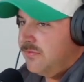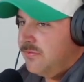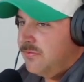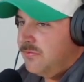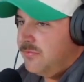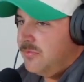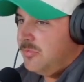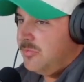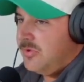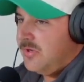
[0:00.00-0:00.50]

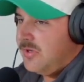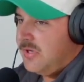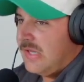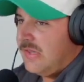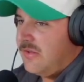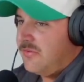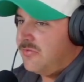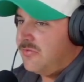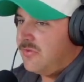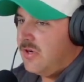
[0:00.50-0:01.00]
we've been
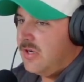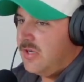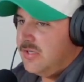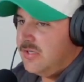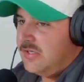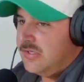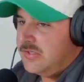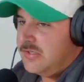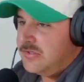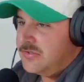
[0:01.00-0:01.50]
together for 8
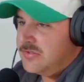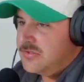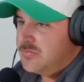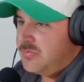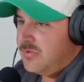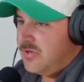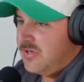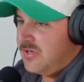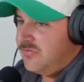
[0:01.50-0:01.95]
years, married for